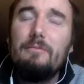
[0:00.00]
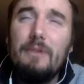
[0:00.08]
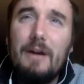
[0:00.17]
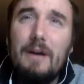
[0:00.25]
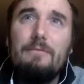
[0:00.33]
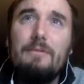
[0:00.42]
But
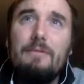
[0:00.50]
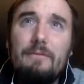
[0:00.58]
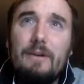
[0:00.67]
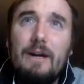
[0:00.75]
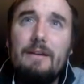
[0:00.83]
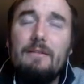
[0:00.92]

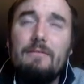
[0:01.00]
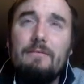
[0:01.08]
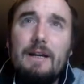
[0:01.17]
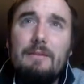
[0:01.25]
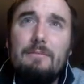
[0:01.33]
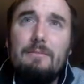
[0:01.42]

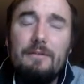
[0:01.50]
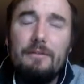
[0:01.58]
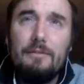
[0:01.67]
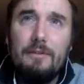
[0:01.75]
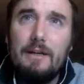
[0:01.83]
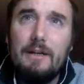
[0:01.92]
Rhine
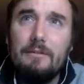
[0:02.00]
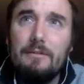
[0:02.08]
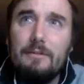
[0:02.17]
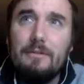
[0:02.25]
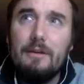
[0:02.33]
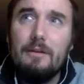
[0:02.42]
means
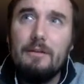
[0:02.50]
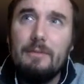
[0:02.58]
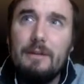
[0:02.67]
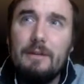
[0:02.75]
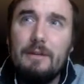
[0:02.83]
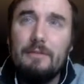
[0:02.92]
snout,
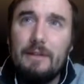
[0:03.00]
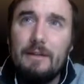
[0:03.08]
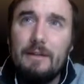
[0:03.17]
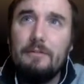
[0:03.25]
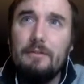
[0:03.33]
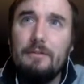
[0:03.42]
though, because of
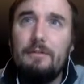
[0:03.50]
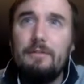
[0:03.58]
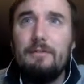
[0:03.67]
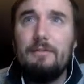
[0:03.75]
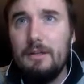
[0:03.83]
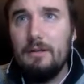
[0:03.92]

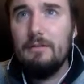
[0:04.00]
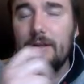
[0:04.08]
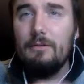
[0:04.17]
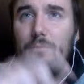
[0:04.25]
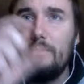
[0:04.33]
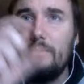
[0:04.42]
rhinoceros, you
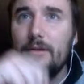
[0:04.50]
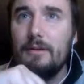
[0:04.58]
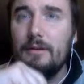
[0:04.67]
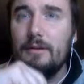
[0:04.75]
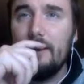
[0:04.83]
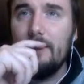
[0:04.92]
know, like the
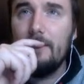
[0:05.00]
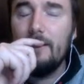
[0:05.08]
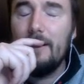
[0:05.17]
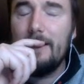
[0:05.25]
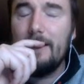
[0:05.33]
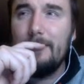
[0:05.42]
horn, and,